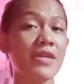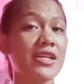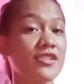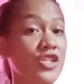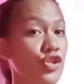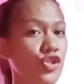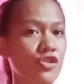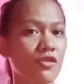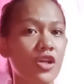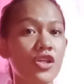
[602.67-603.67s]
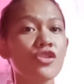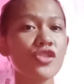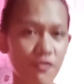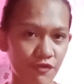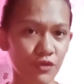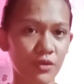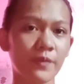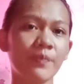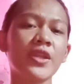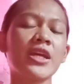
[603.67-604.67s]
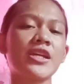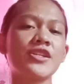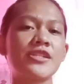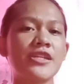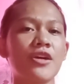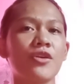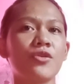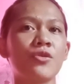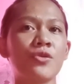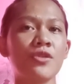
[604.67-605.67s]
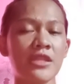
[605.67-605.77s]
is useful. So